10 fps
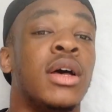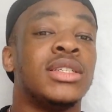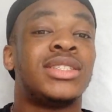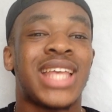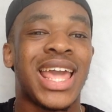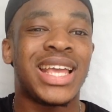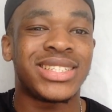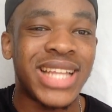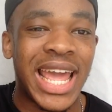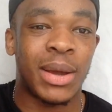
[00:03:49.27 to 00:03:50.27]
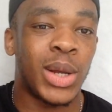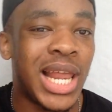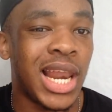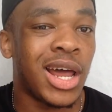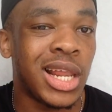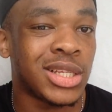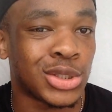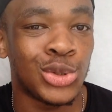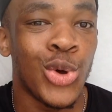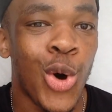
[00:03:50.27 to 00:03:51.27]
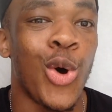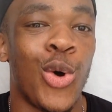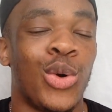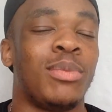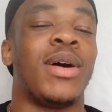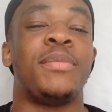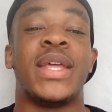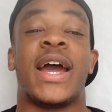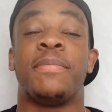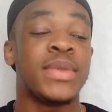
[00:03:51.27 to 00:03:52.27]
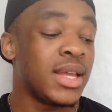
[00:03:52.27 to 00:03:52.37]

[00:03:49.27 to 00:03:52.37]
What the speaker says: Say his name or let us know. But yeah.